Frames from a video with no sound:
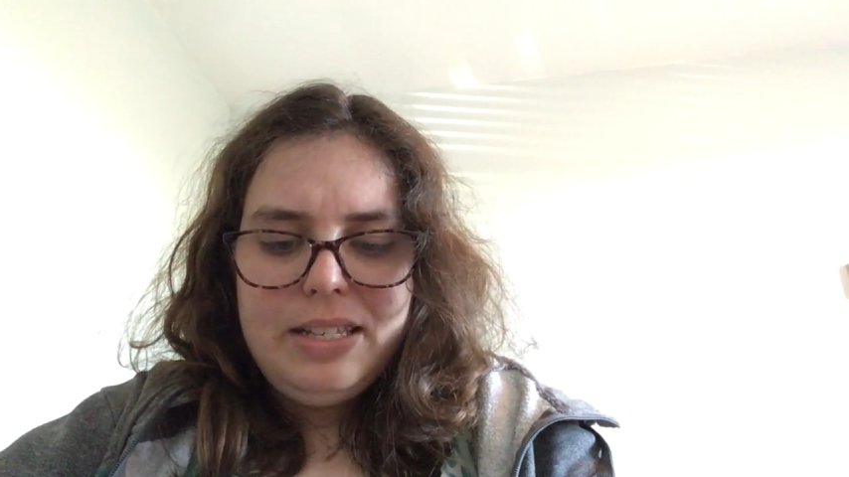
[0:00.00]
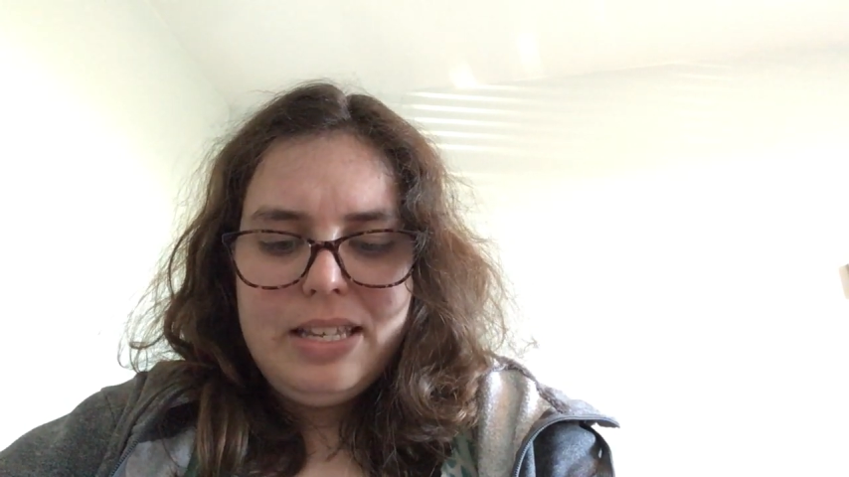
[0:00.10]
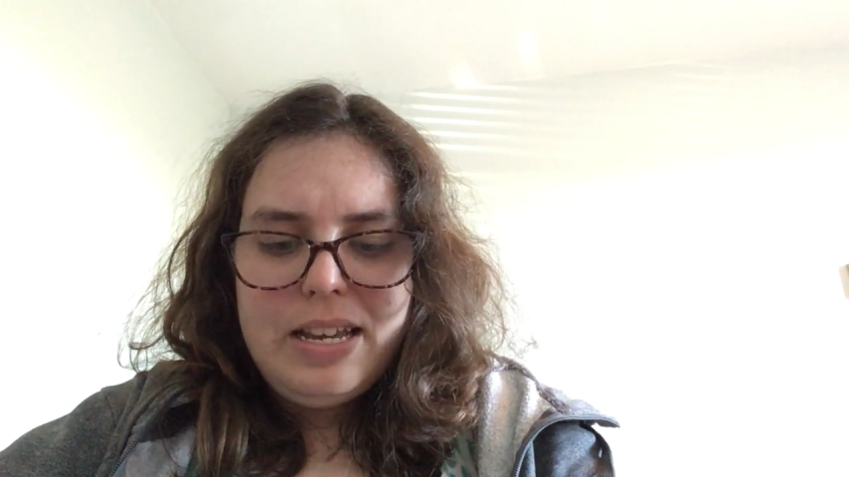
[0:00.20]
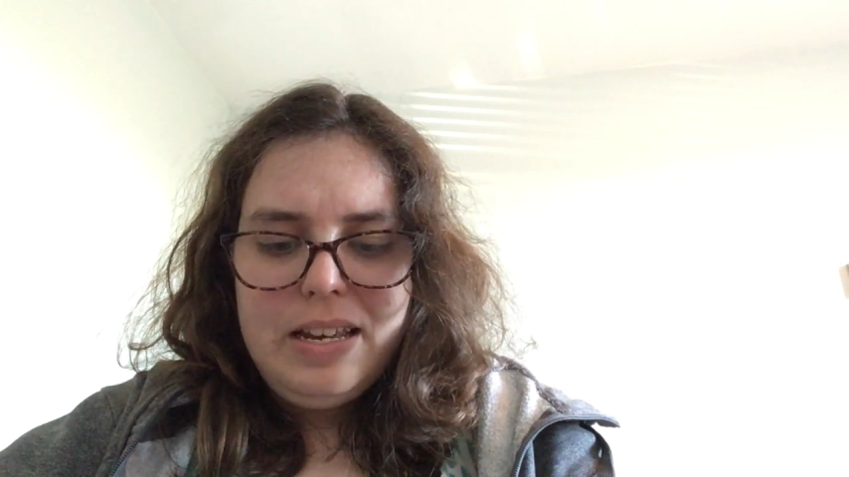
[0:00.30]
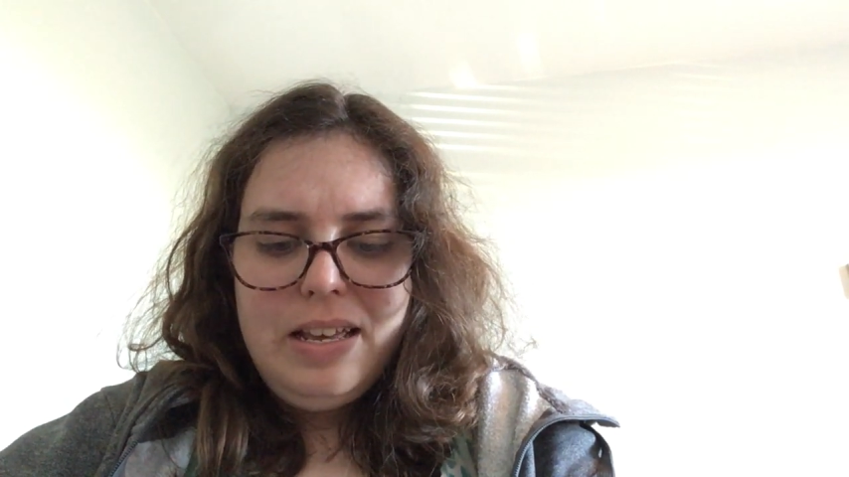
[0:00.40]

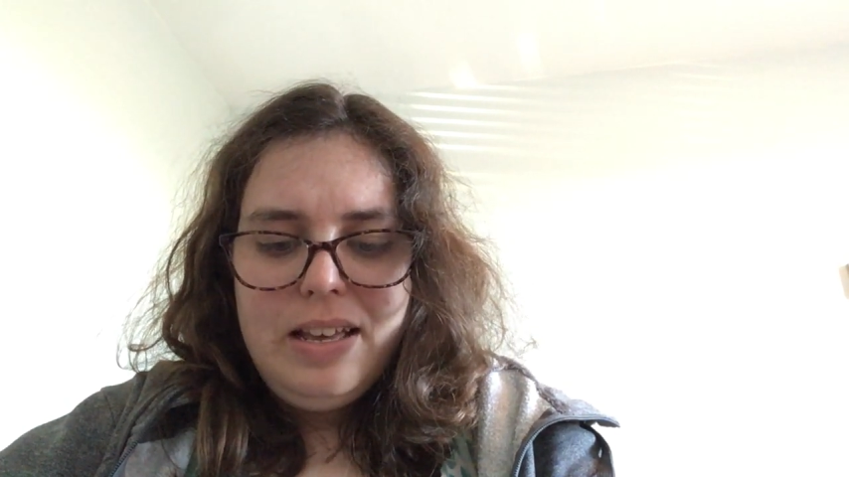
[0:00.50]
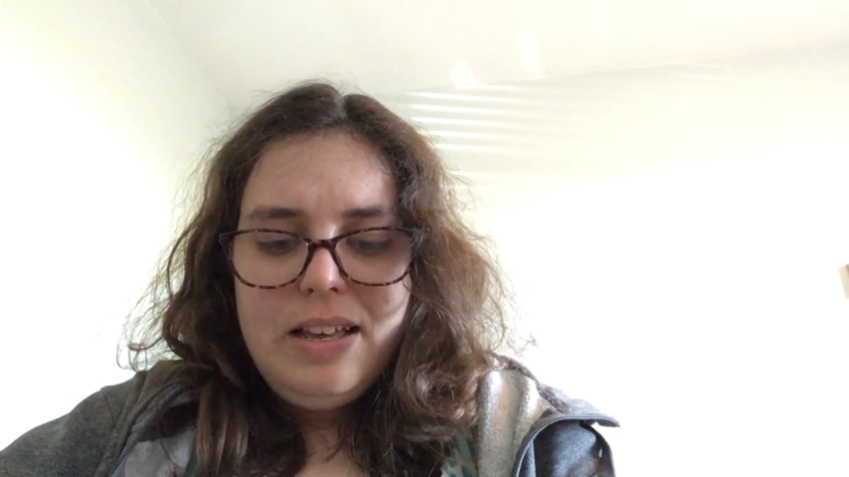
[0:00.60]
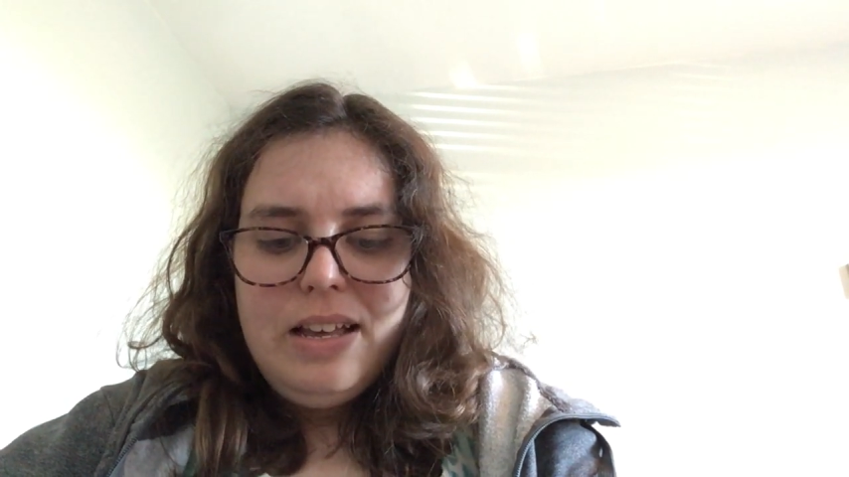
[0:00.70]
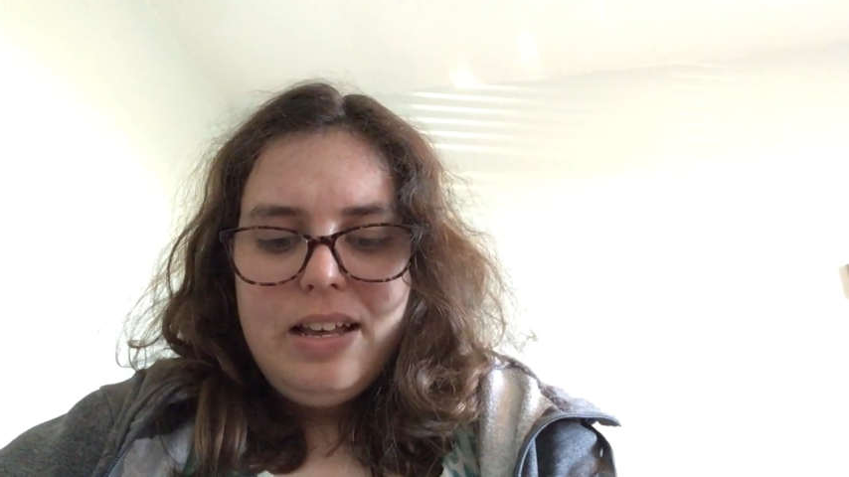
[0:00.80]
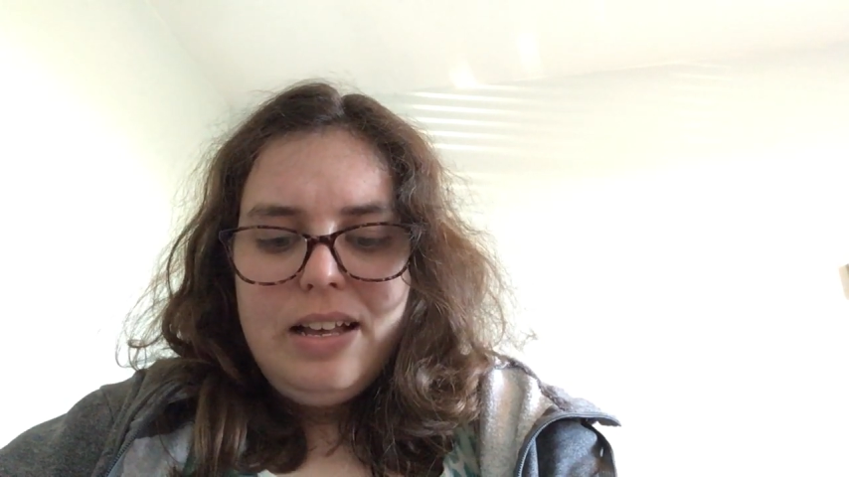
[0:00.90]
said.
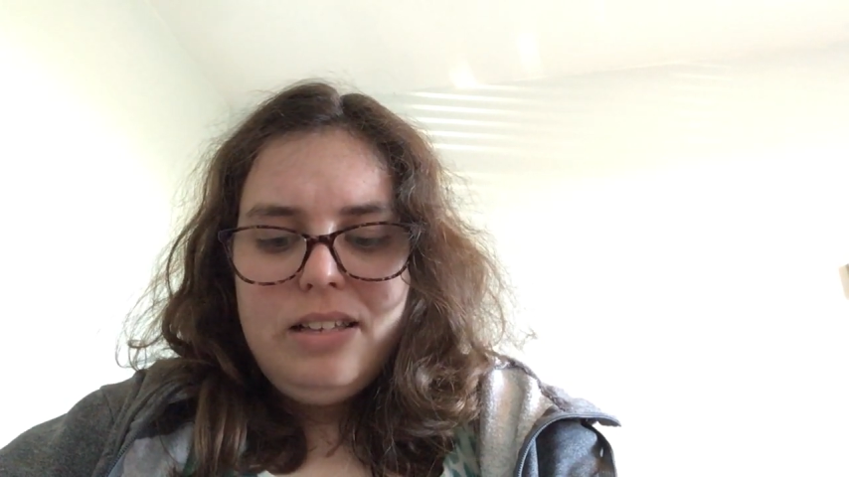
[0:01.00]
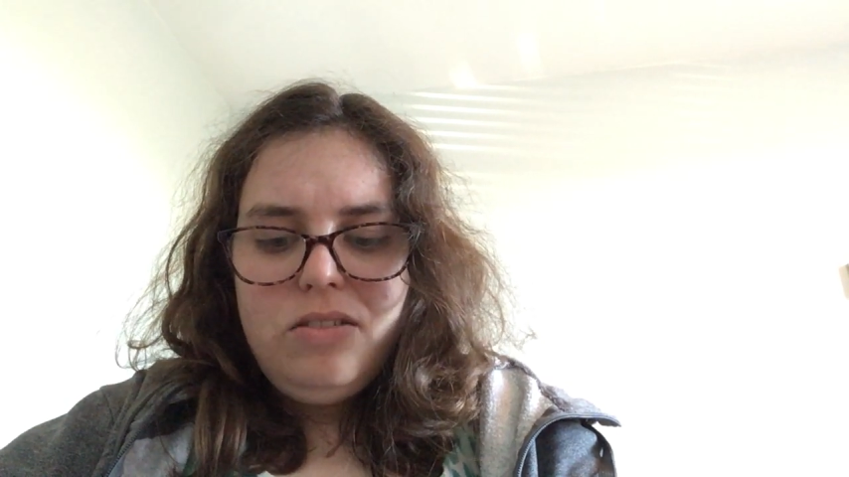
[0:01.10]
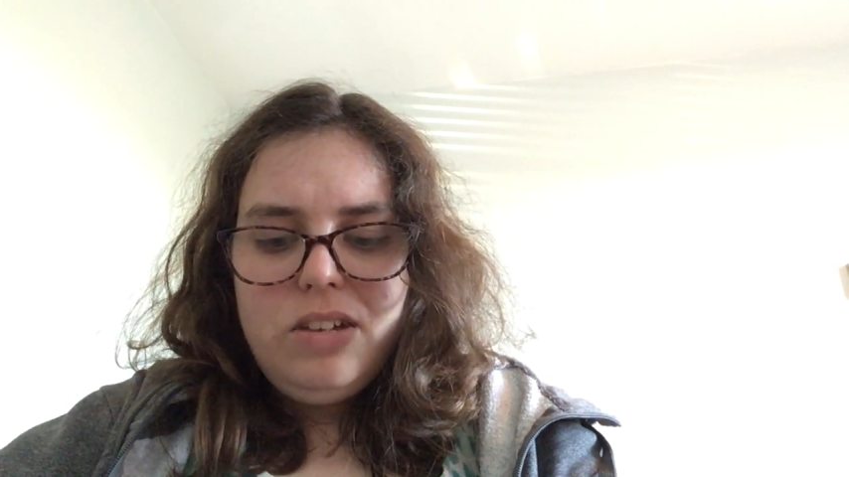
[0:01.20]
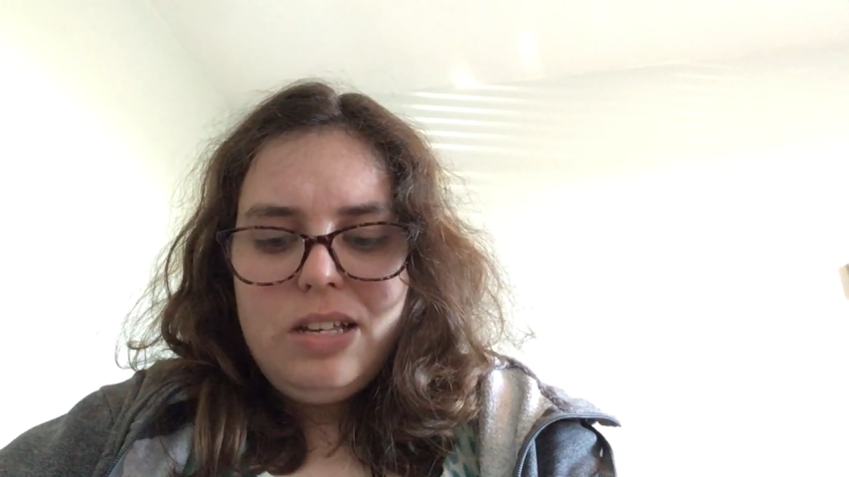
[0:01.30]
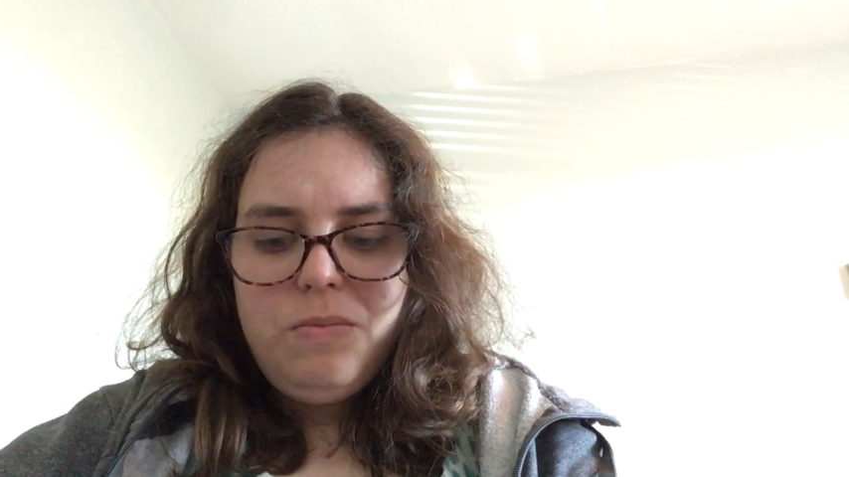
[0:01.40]
So
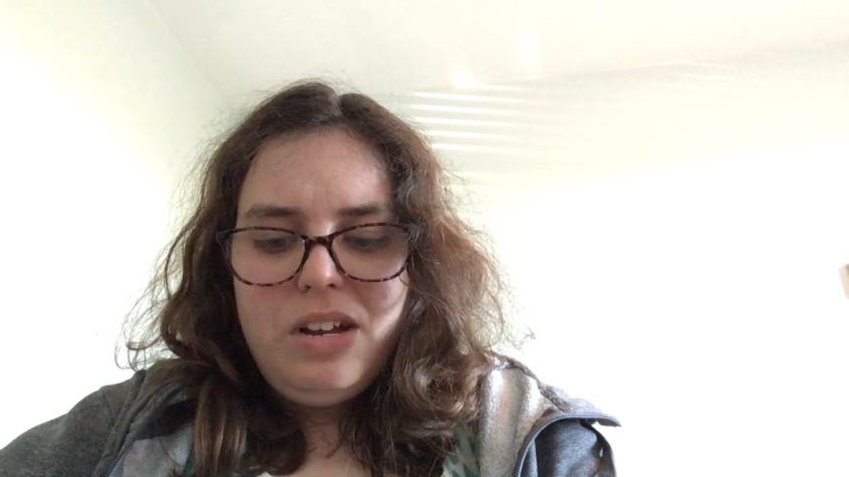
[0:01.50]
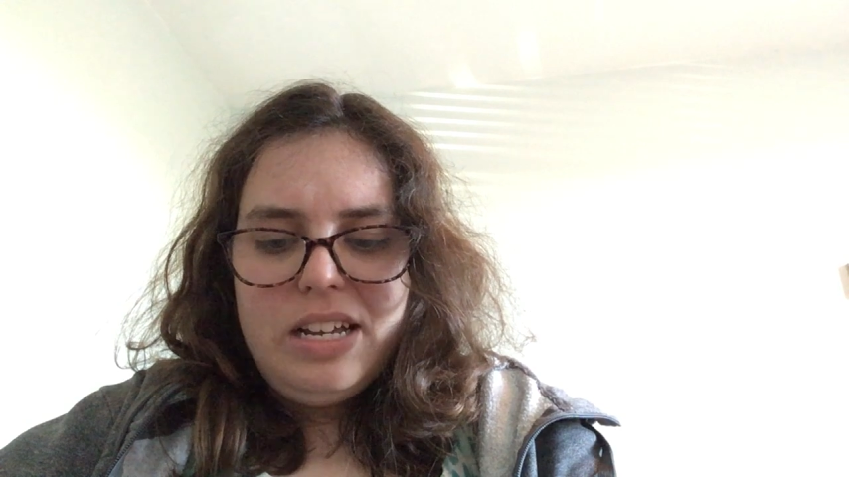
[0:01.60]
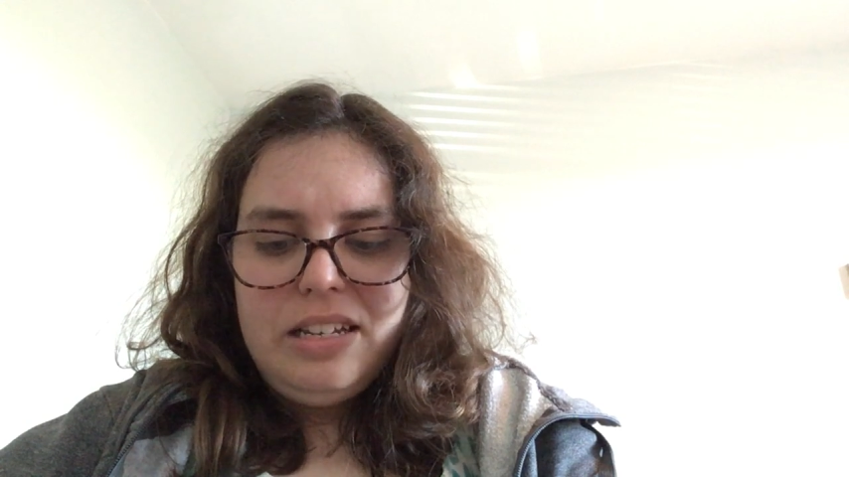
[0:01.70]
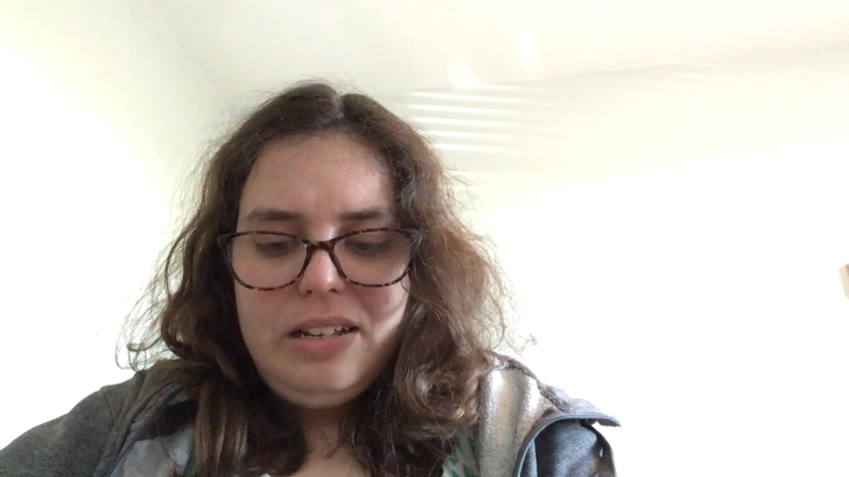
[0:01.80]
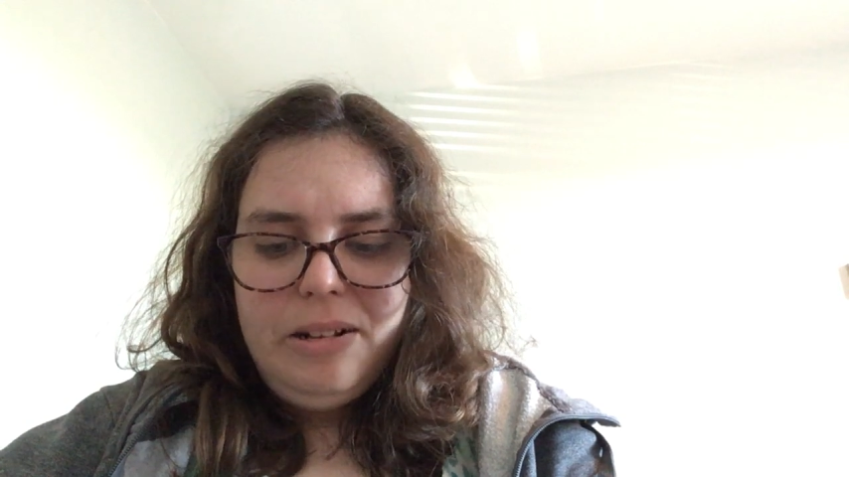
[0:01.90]
guess what?